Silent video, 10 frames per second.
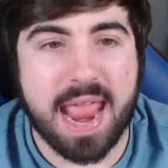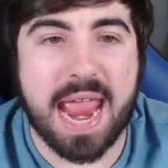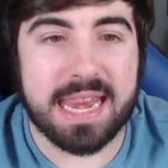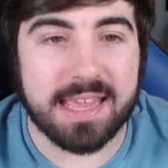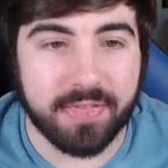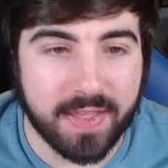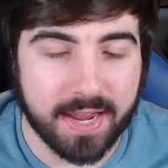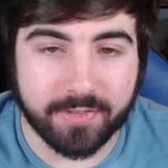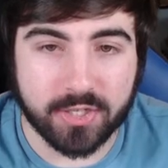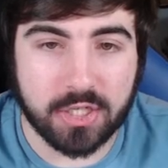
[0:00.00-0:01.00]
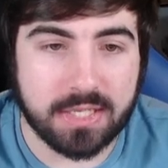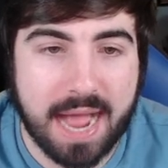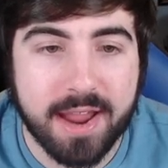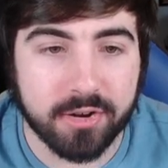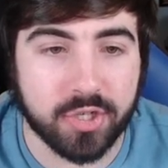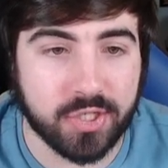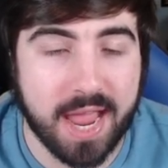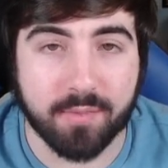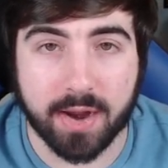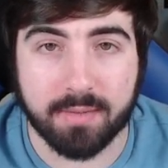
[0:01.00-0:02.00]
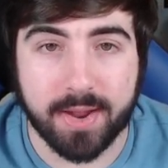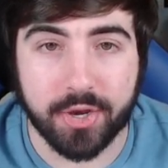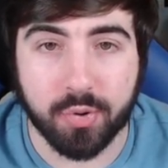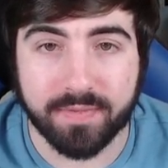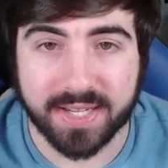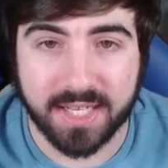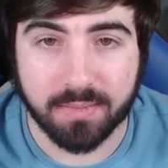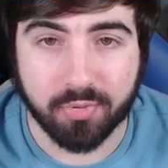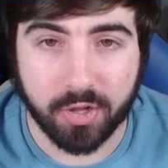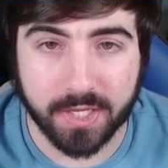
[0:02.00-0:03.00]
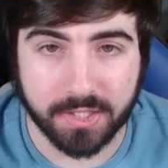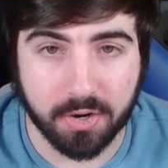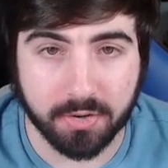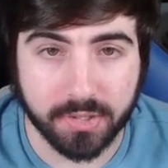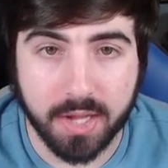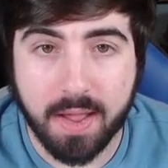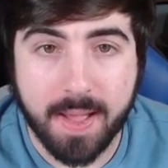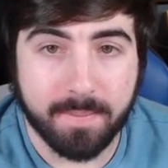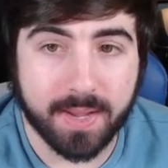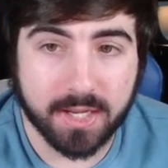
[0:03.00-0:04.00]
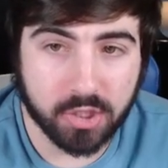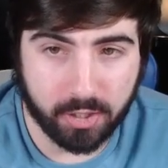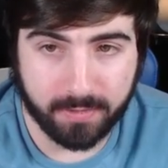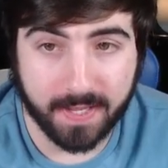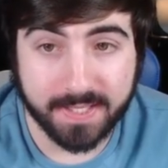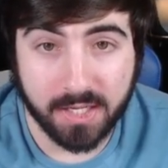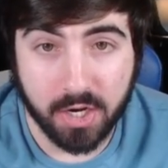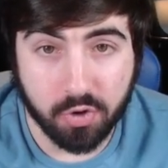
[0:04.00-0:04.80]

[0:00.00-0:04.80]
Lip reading: anything in this entire set recommend you invest into Brilliant Stars, because look at this.